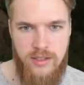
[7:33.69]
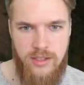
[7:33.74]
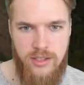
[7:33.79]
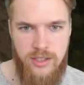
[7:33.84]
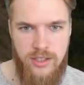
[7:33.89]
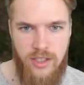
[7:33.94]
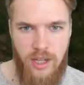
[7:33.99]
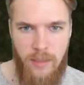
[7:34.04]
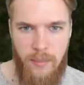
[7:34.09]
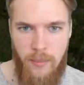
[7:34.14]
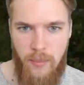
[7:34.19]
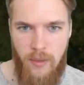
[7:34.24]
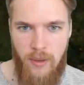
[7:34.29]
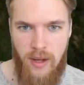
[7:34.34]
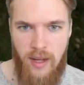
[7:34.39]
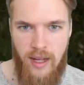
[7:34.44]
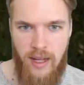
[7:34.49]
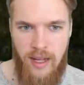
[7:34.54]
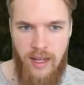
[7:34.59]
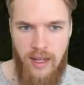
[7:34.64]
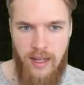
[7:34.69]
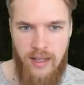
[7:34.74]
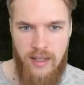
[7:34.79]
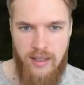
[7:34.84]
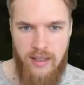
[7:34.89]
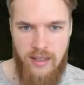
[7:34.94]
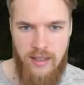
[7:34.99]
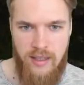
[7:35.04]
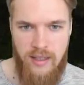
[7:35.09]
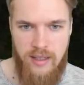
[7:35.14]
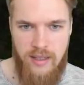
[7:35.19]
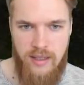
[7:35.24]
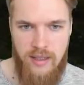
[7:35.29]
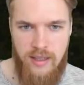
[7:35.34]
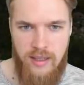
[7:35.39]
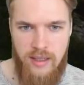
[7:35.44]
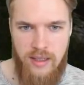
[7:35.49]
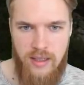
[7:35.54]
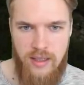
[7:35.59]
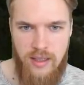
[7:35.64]
Somewhere.
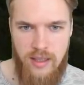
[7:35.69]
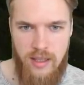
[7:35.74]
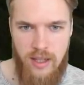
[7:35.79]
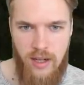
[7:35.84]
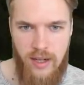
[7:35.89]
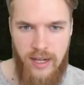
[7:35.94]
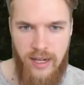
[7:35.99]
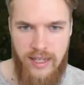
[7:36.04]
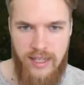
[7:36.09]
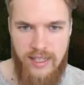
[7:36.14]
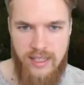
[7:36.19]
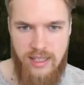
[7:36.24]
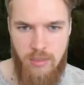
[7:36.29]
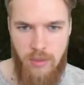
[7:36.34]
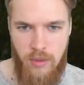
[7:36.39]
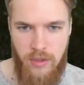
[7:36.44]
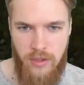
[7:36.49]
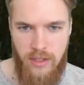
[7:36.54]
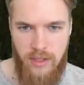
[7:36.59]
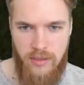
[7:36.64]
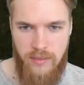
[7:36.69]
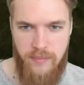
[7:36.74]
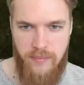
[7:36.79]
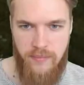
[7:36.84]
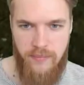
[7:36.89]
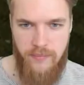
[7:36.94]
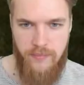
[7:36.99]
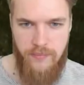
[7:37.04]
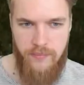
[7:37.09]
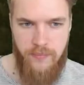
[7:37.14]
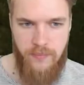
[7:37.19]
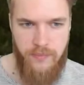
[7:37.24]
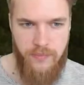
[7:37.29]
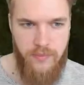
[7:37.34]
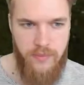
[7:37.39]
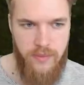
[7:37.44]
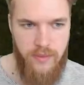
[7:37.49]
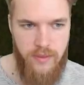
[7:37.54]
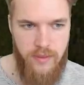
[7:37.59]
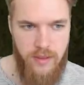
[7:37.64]
Okay, here's the body.
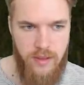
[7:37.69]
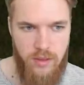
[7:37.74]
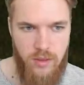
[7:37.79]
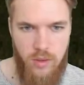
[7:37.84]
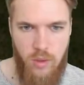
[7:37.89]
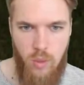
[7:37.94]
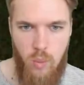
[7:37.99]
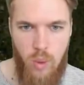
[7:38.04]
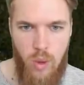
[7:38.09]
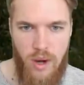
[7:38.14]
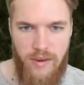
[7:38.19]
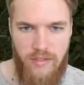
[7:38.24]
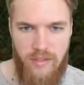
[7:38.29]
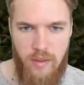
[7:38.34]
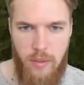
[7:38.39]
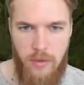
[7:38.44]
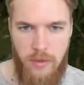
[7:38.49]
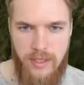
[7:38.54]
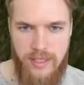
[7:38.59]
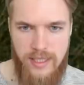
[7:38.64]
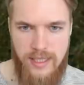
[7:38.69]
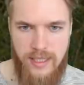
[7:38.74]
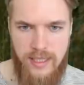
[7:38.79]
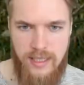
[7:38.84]
Or one of the bodies, at